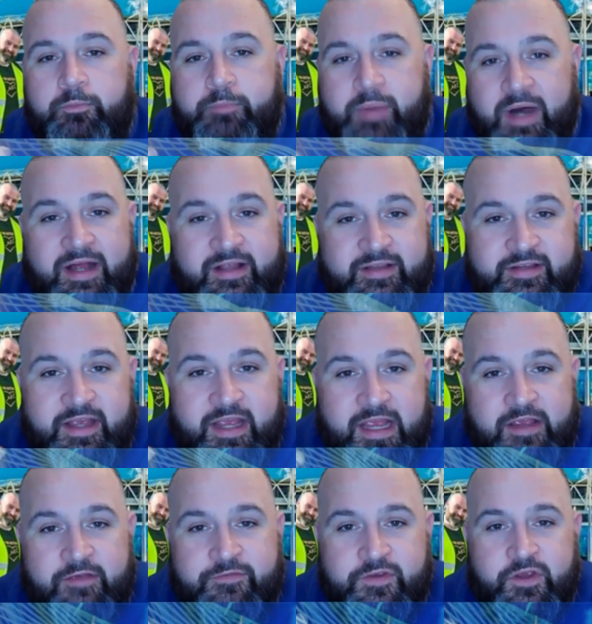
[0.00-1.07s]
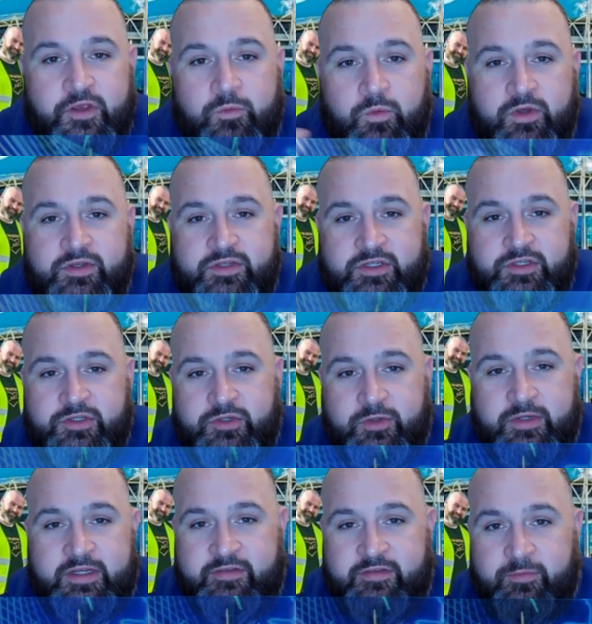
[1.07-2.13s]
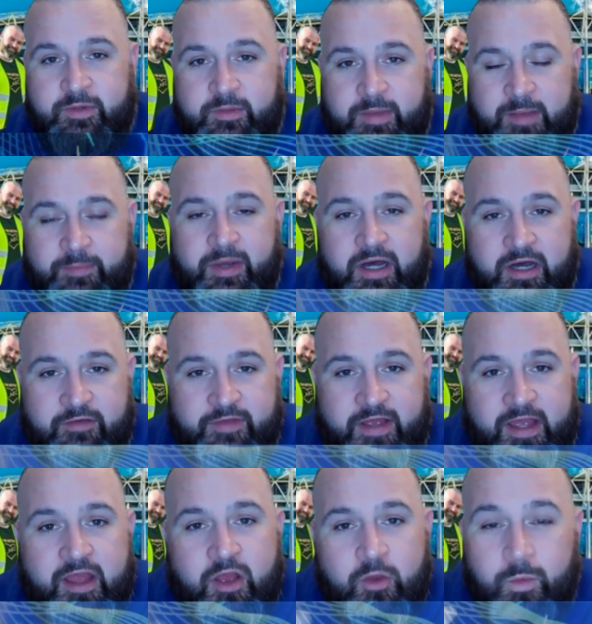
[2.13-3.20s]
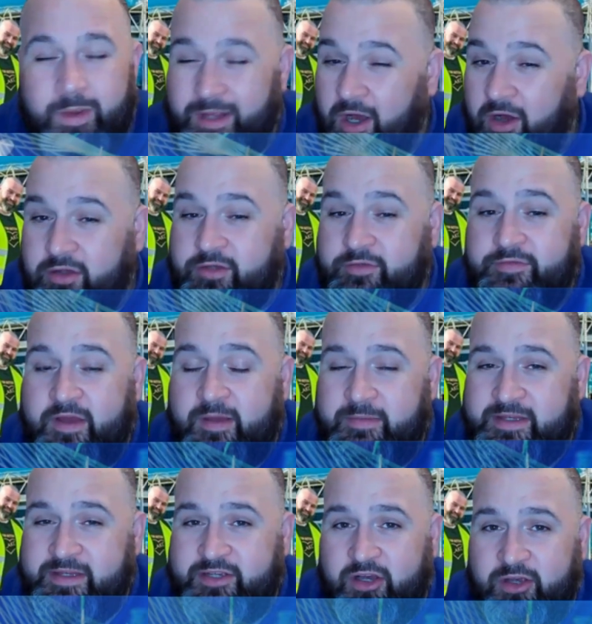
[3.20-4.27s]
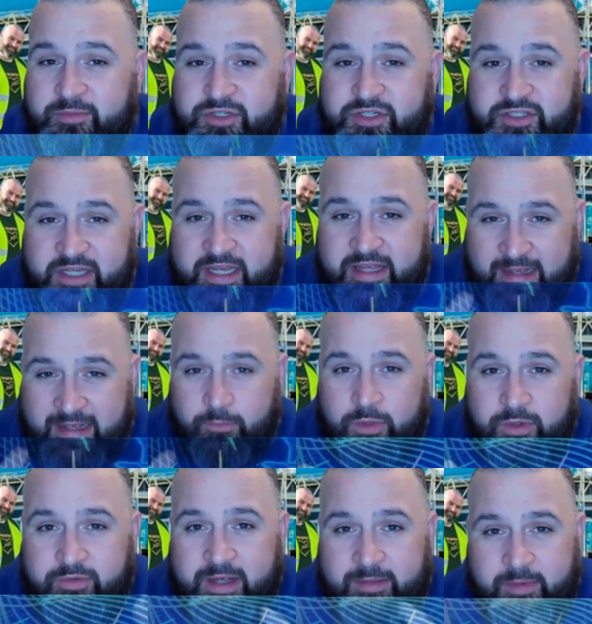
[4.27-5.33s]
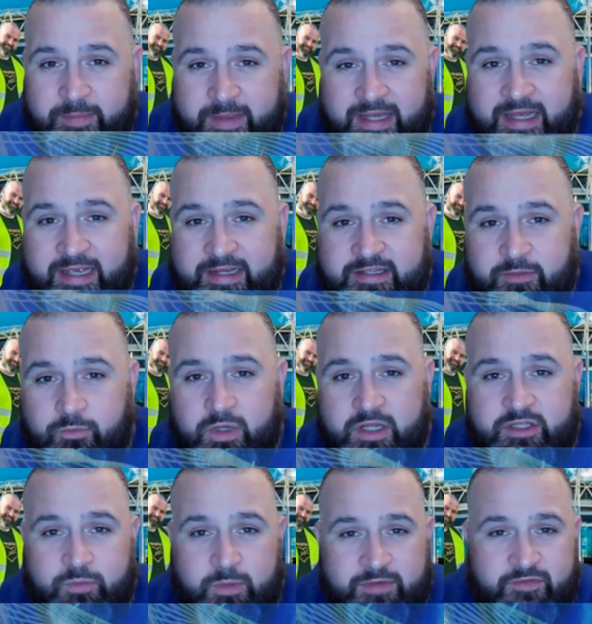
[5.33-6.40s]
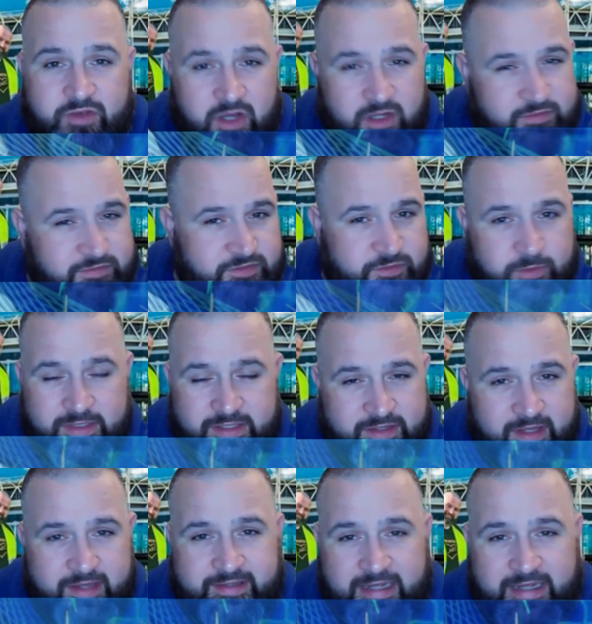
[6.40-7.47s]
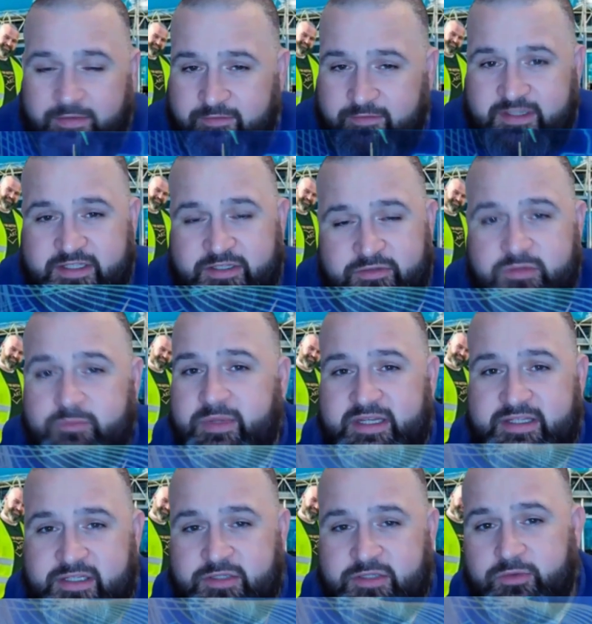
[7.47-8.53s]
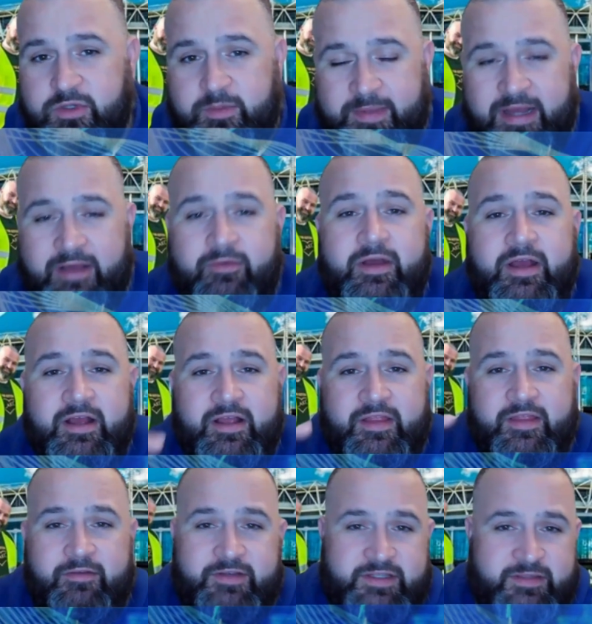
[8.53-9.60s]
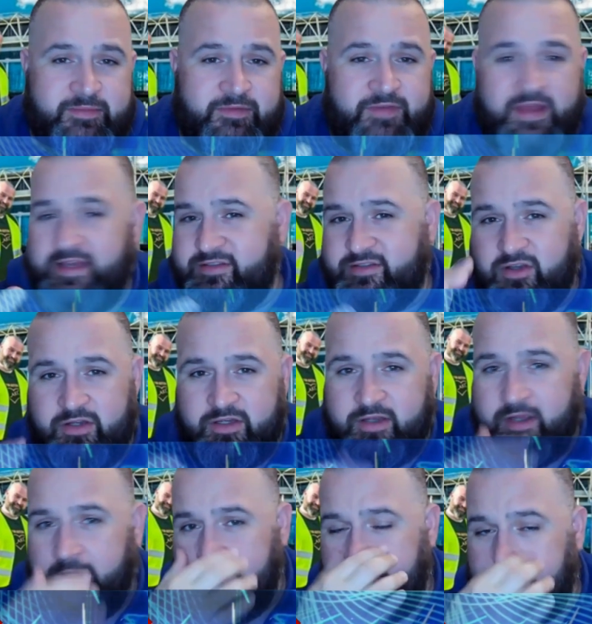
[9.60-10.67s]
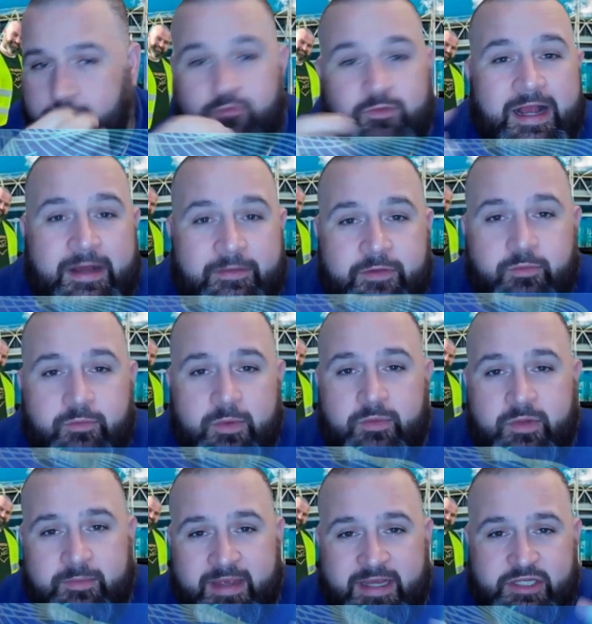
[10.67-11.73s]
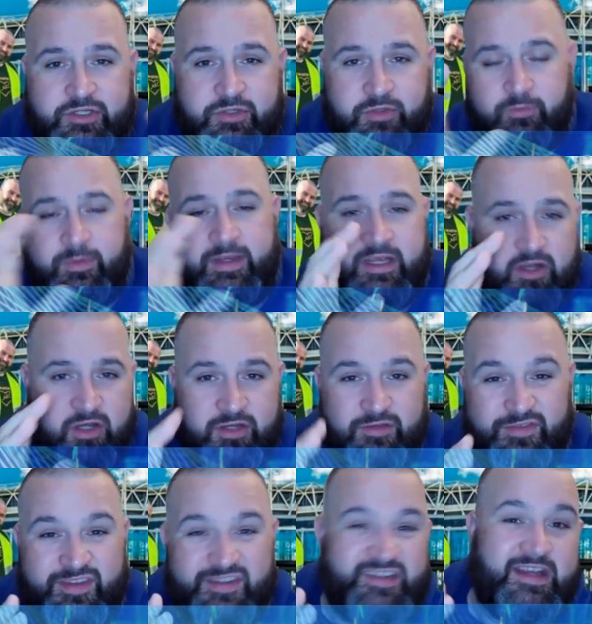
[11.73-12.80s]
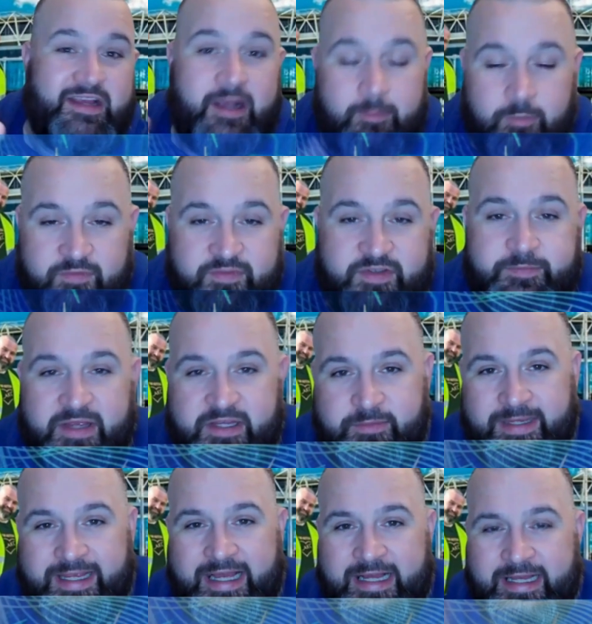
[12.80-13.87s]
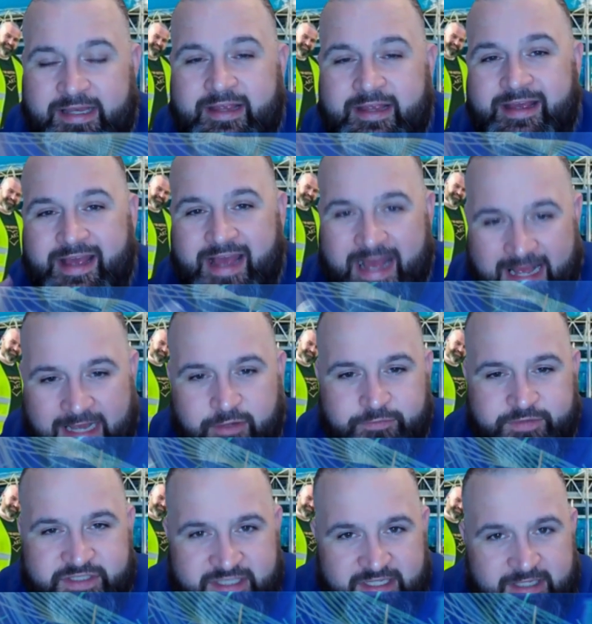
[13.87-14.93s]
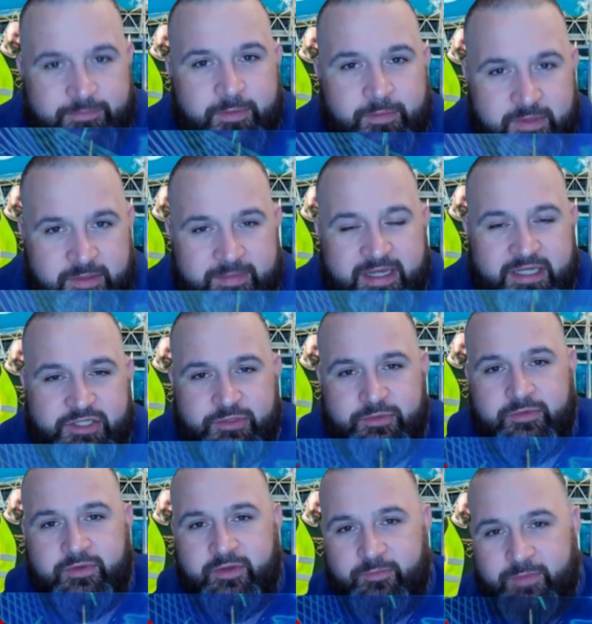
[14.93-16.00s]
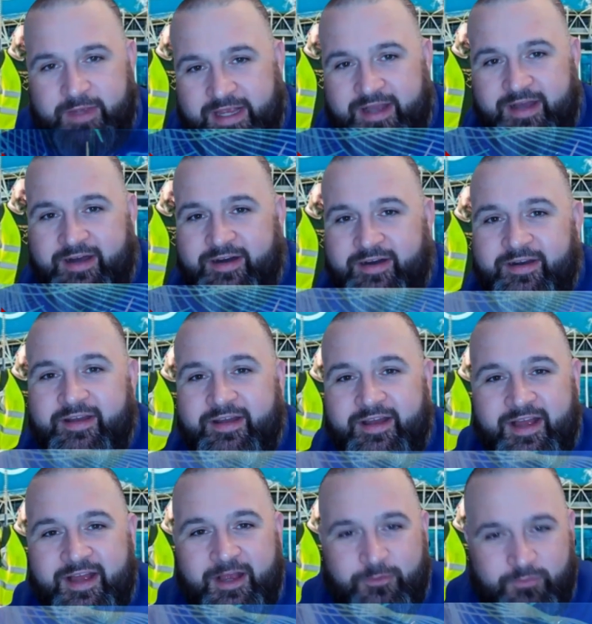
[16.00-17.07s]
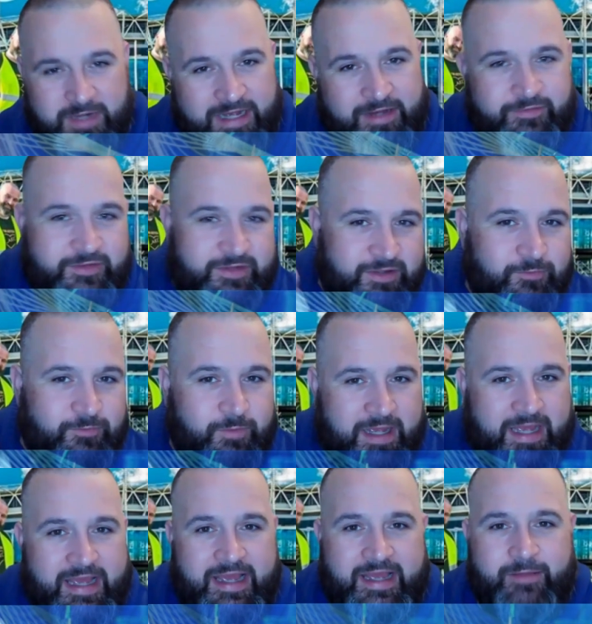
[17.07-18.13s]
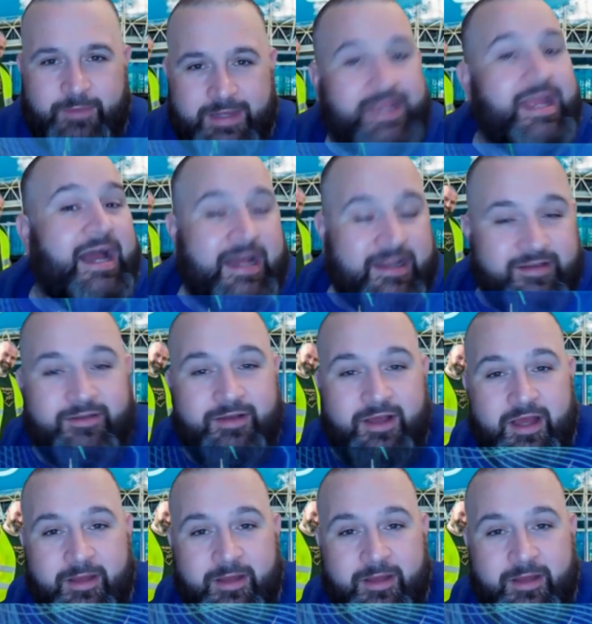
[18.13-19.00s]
But if you want to join us, you want to be a part of it, we aren't confirming times just yet. That will come a bit later once we've kind of sorted things out. There is still some bits to talk about. There is some events kind of going on around that we want to make sure that we kind of sync up with as best we can. And obviously, we want to make sure that we are around where we can.